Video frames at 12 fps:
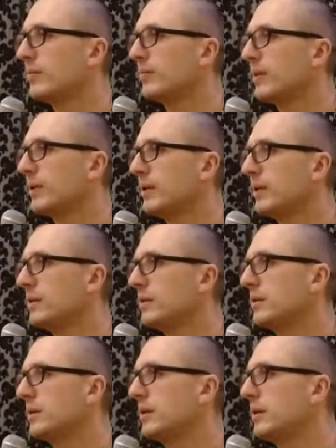but
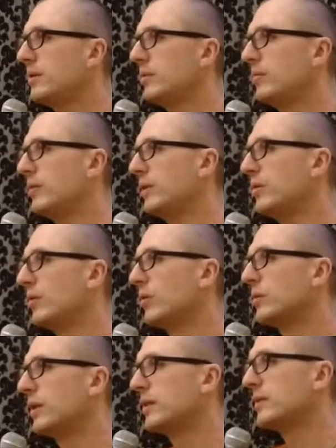then when all
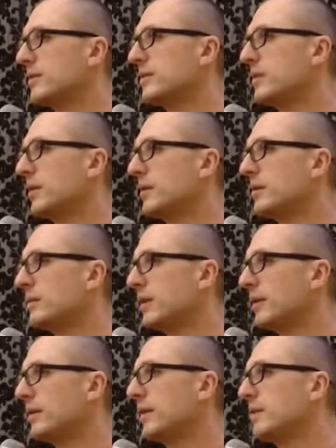that done
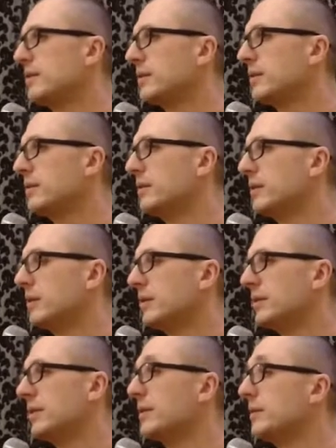and dusted,
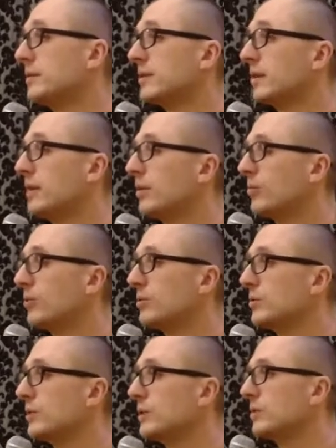then it's again
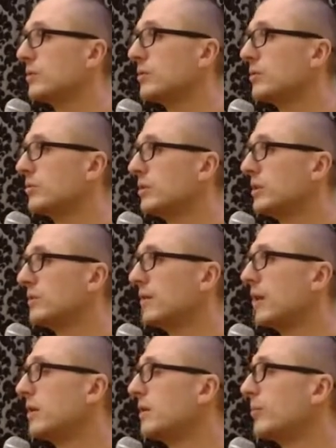opportunity to give
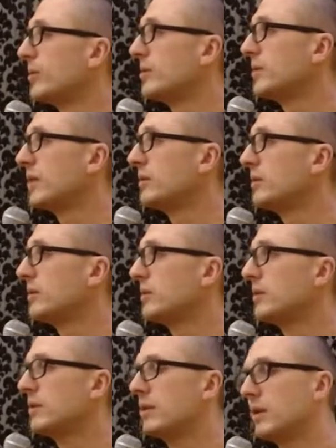100%,
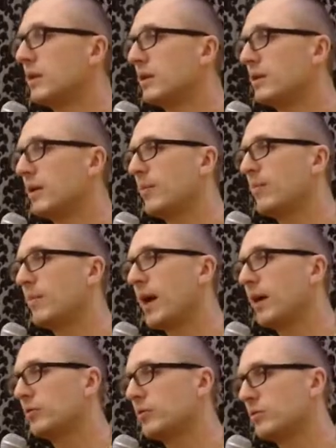come
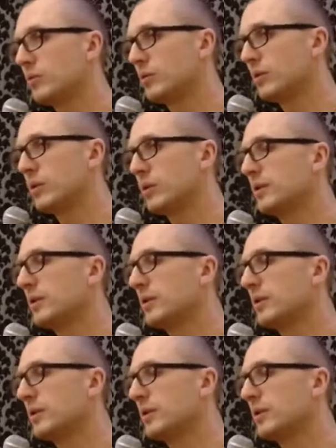back to your,